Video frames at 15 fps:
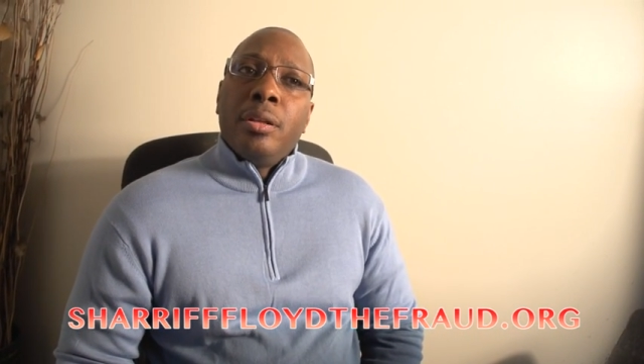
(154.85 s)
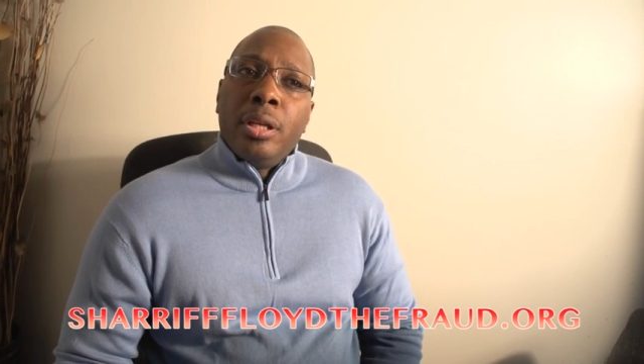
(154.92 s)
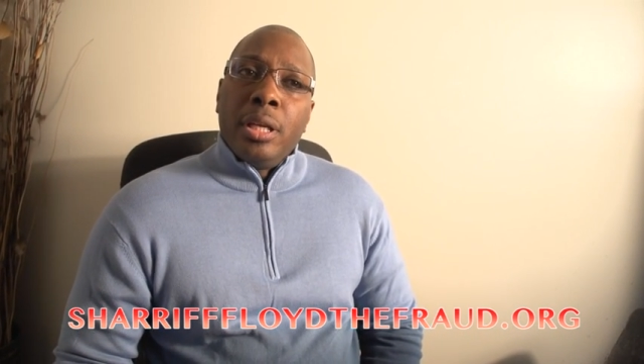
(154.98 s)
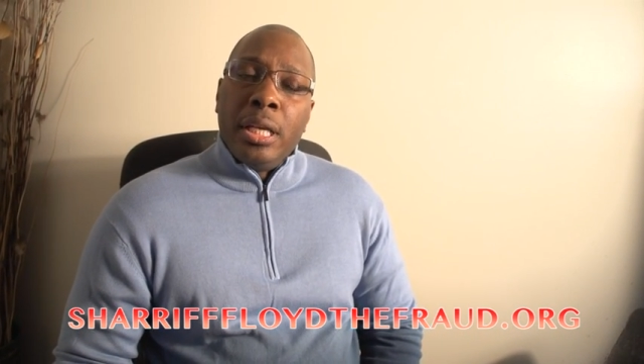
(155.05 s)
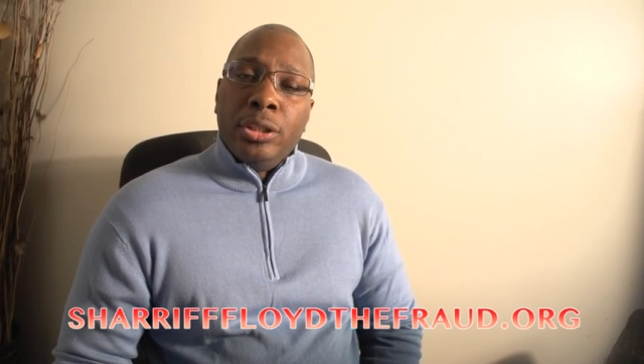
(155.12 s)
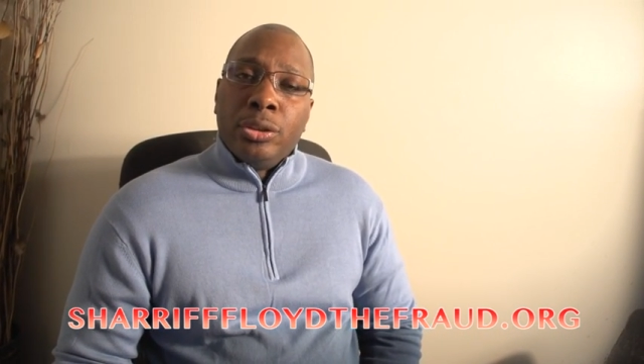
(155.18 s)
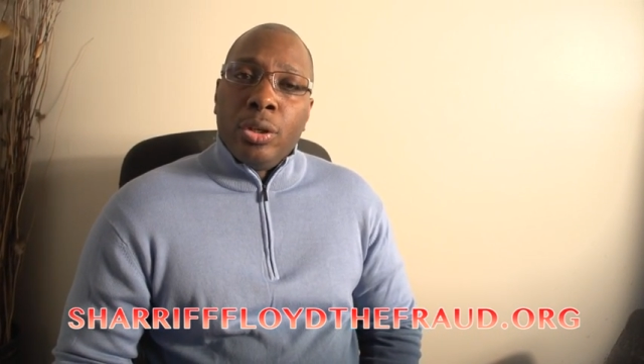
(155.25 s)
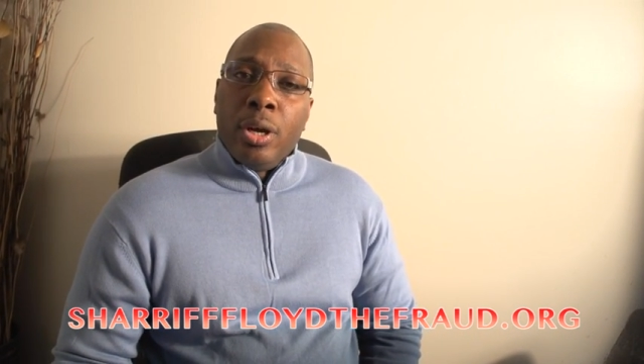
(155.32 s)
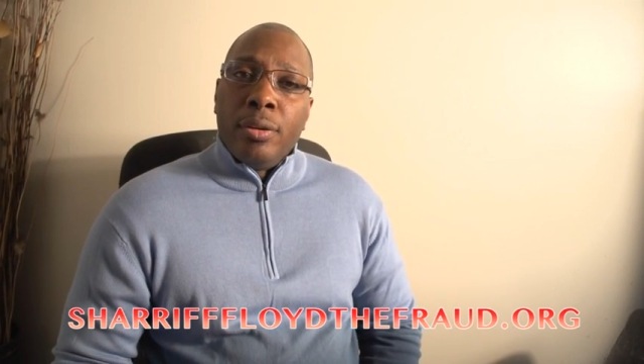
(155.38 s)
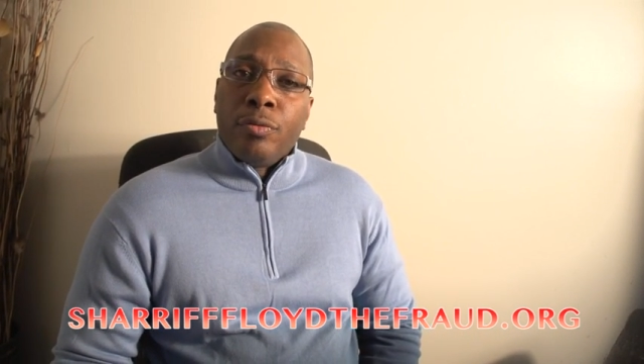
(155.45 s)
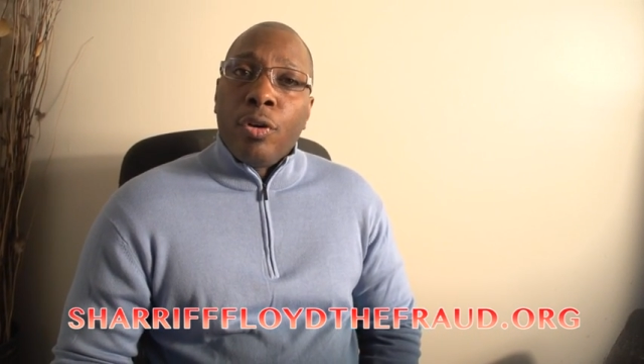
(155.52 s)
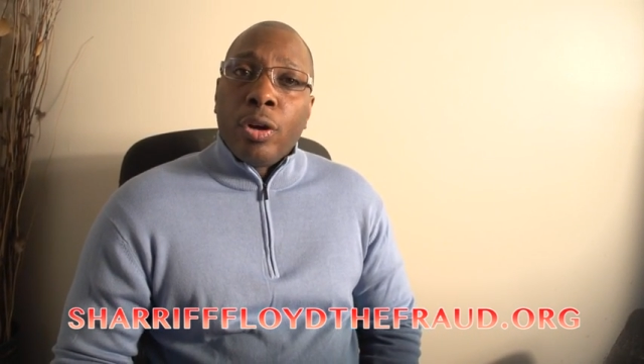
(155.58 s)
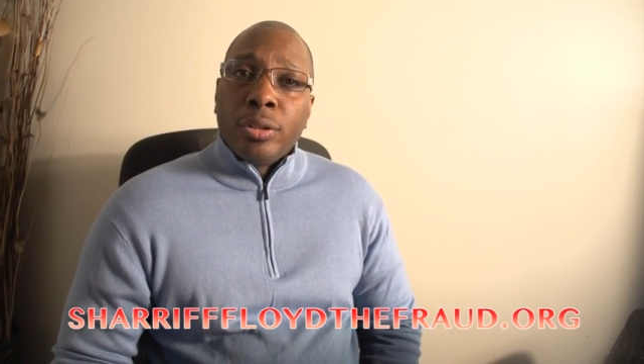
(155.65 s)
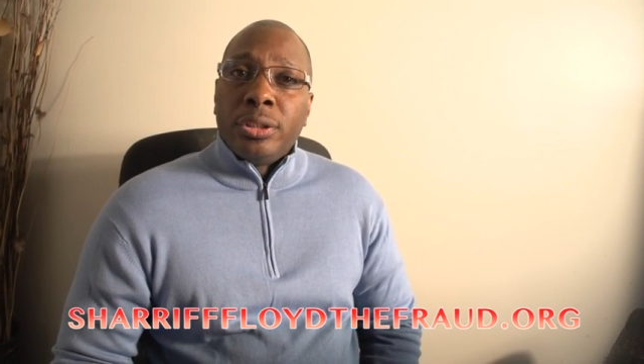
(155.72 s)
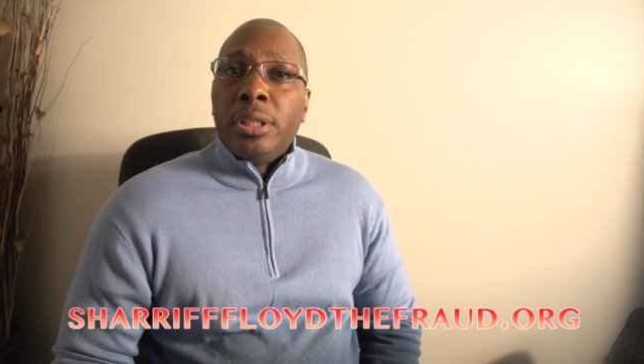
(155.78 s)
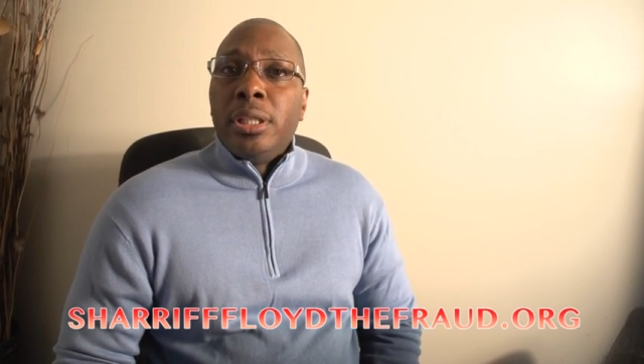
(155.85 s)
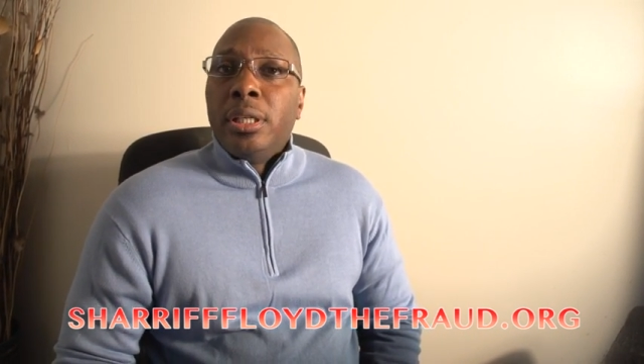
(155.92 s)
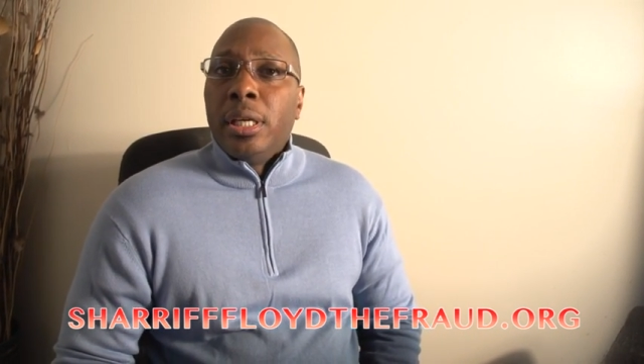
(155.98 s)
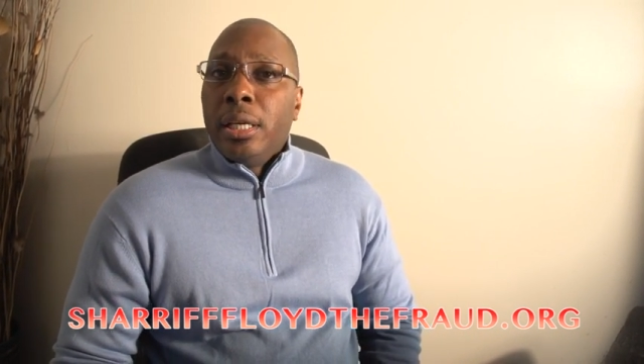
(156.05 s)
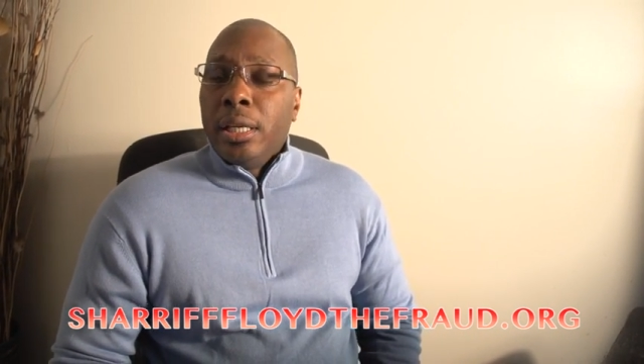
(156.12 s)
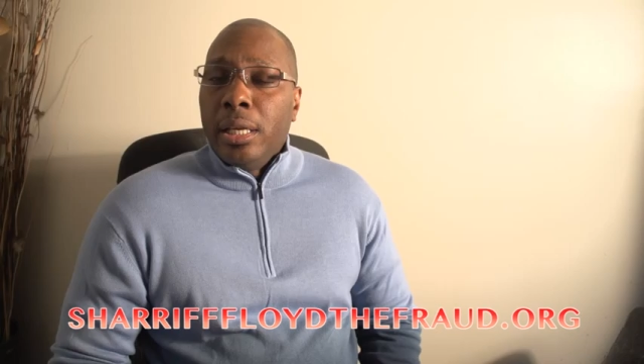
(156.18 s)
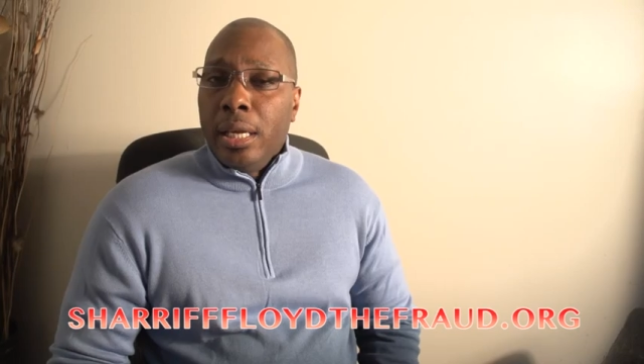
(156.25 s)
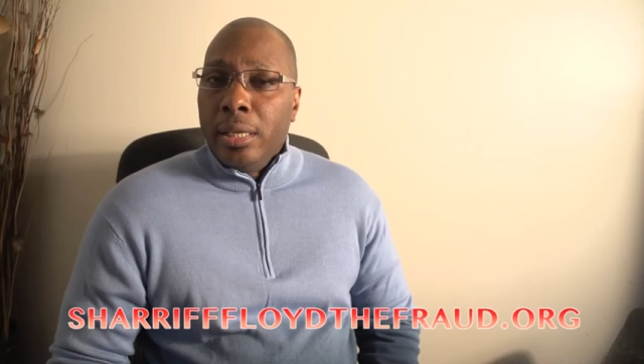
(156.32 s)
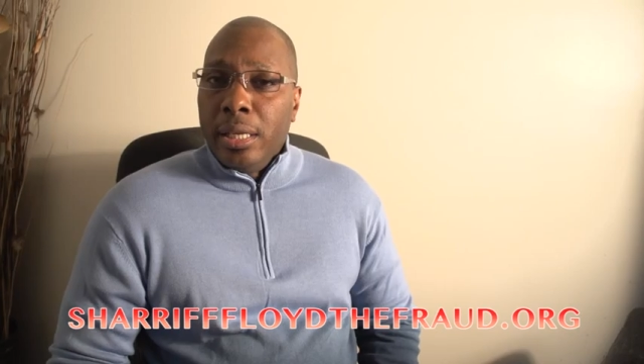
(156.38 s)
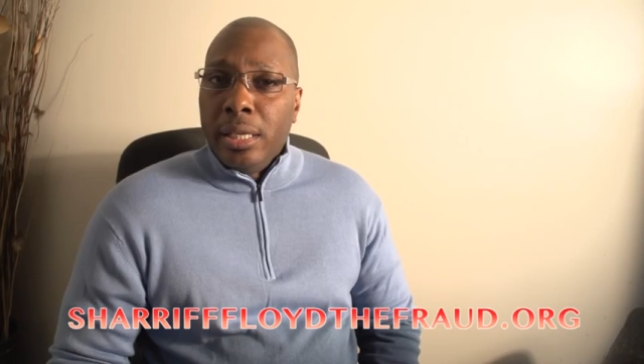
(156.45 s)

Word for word: he started varsity in,